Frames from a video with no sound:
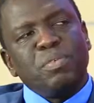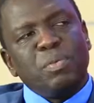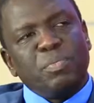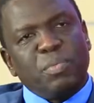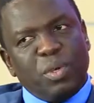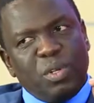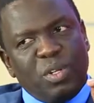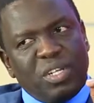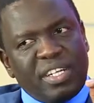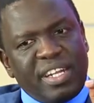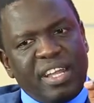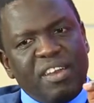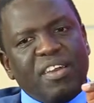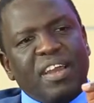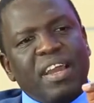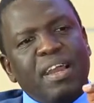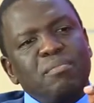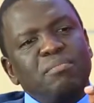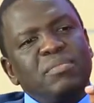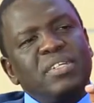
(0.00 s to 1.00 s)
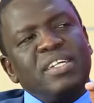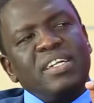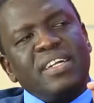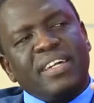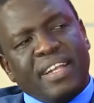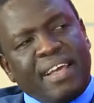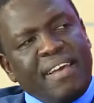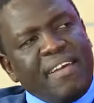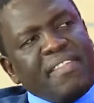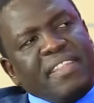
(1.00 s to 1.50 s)
People now come
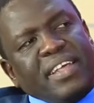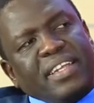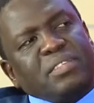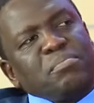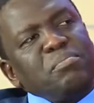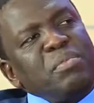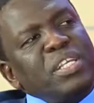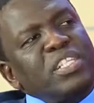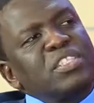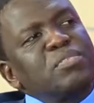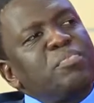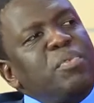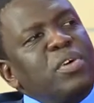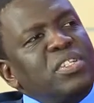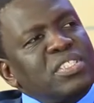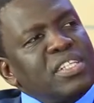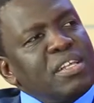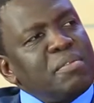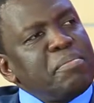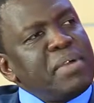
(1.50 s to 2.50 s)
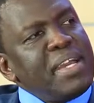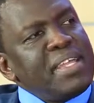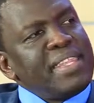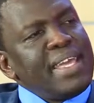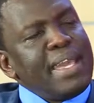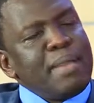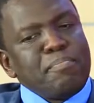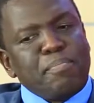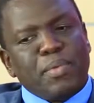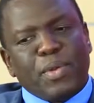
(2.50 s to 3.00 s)
rather than being sponsored by
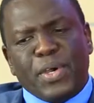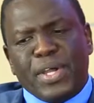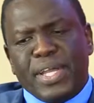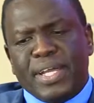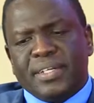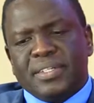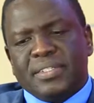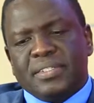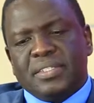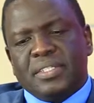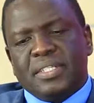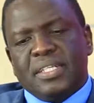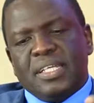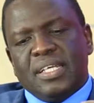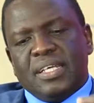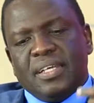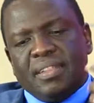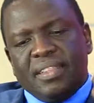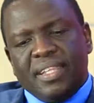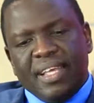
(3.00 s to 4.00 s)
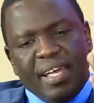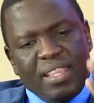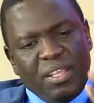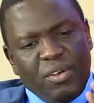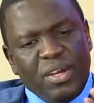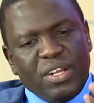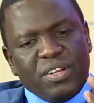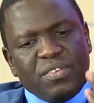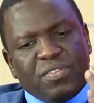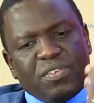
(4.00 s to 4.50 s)
their employer. The other
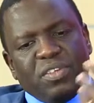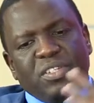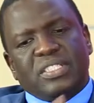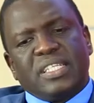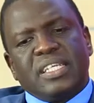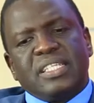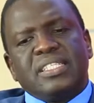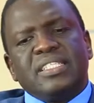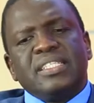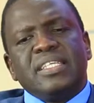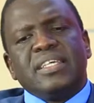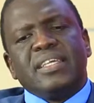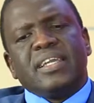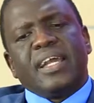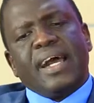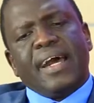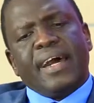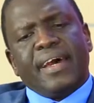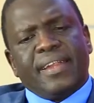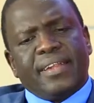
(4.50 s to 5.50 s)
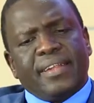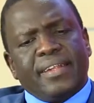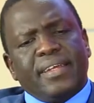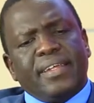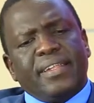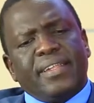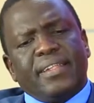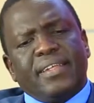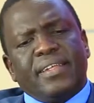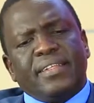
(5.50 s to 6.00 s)
one, of course, I see
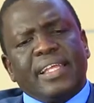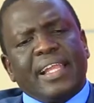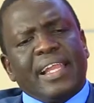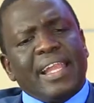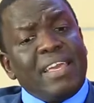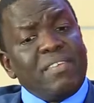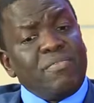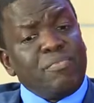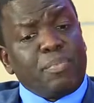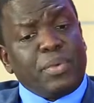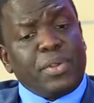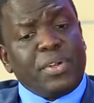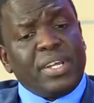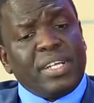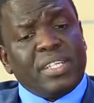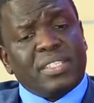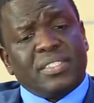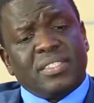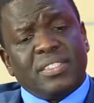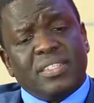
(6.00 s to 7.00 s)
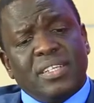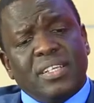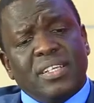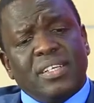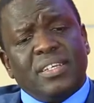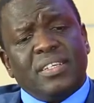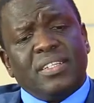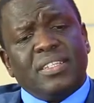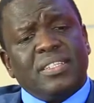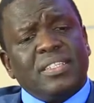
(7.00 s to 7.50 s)
are the life products.
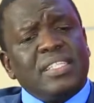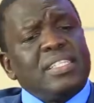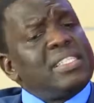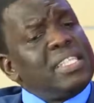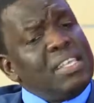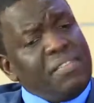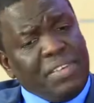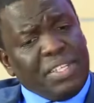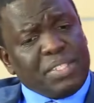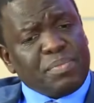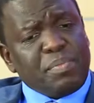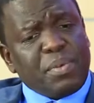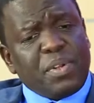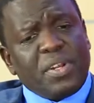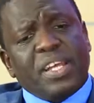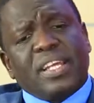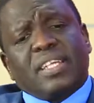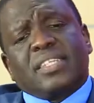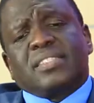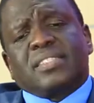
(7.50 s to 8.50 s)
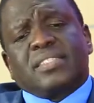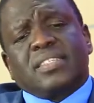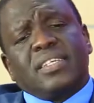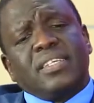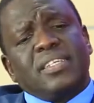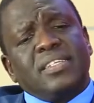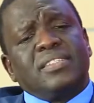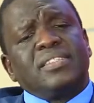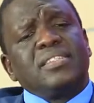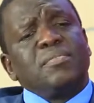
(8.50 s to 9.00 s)
The savings products,
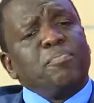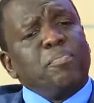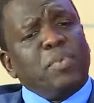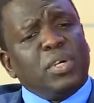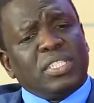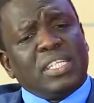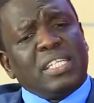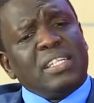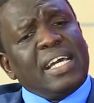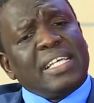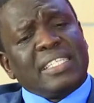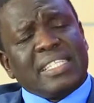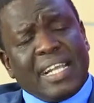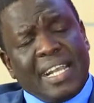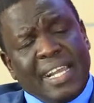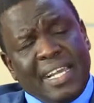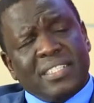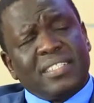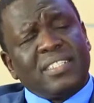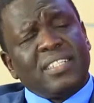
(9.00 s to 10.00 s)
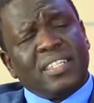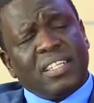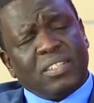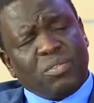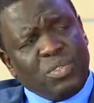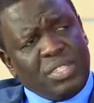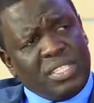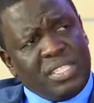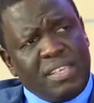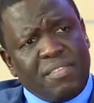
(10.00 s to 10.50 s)
it's important as a country
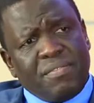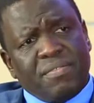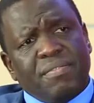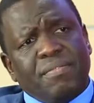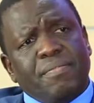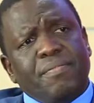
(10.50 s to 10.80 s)
that we save.